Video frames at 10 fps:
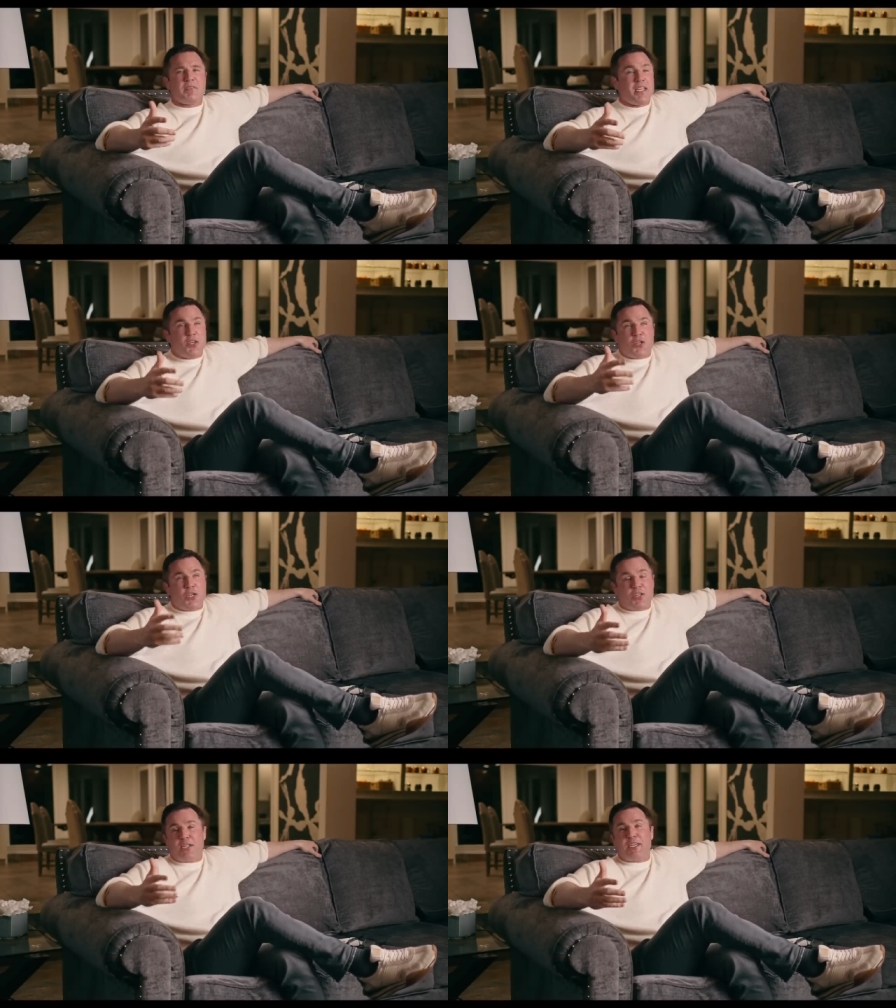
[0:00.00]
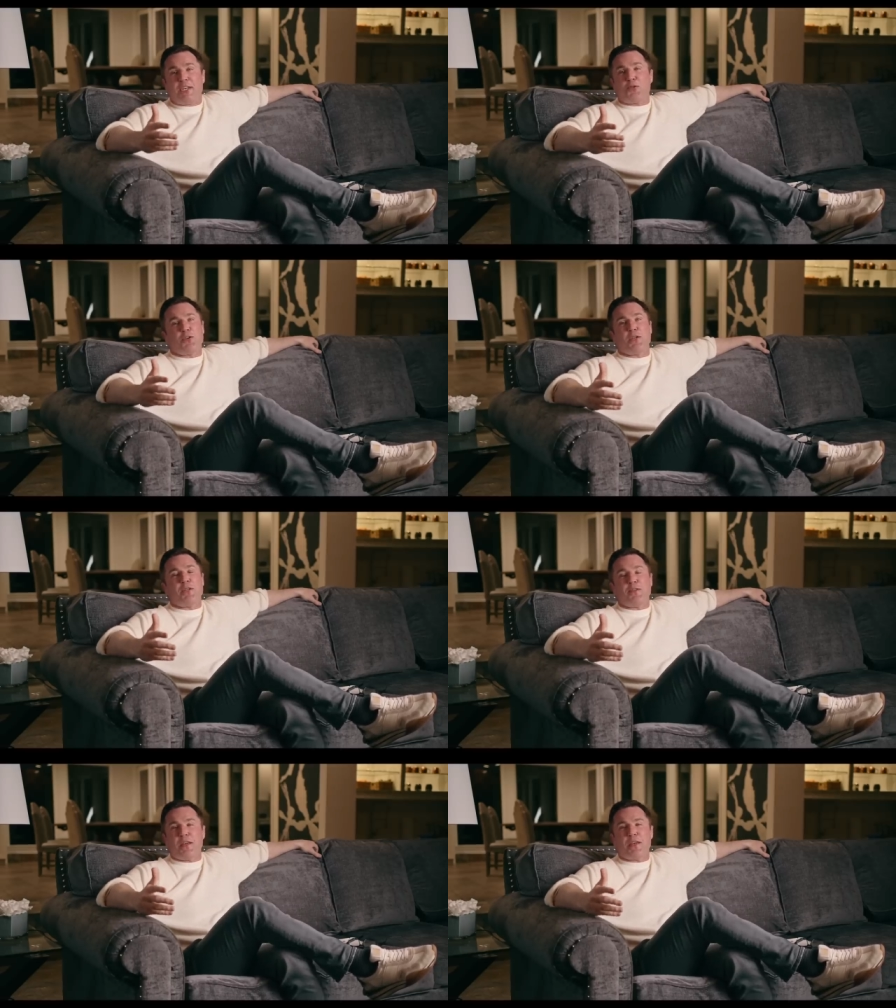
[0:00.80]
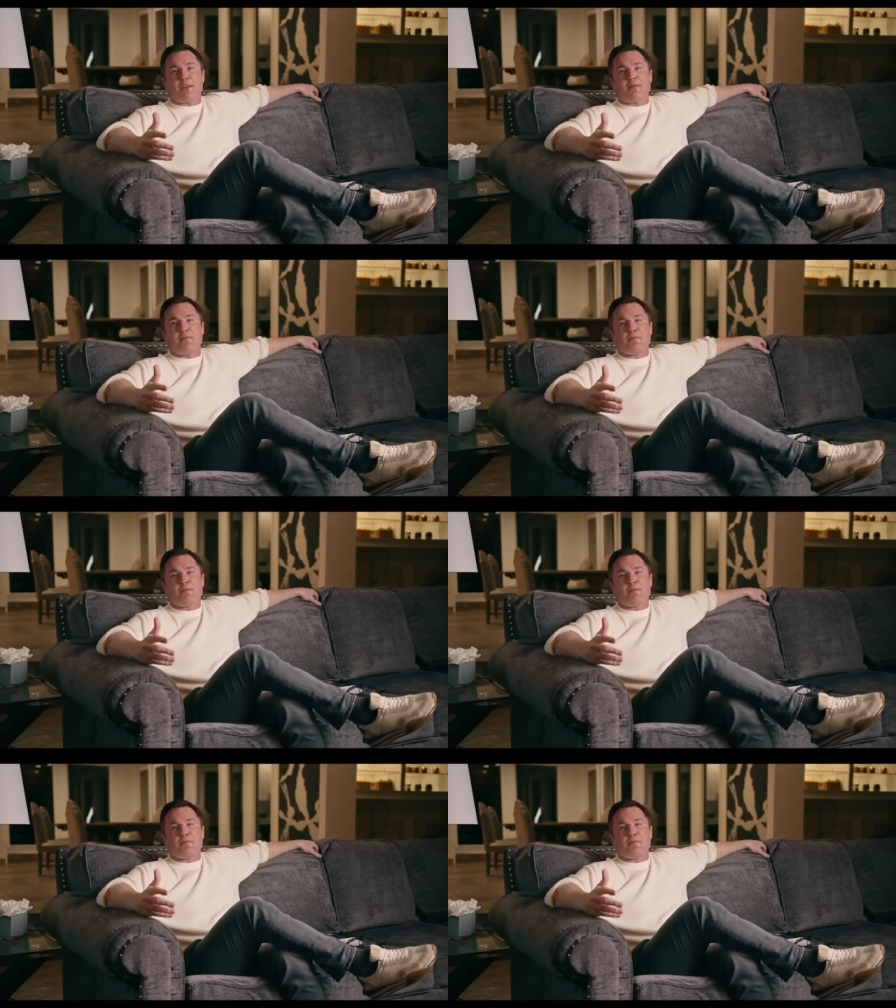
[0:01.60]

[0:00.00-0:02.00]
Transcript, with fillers: It's just an interesting thing.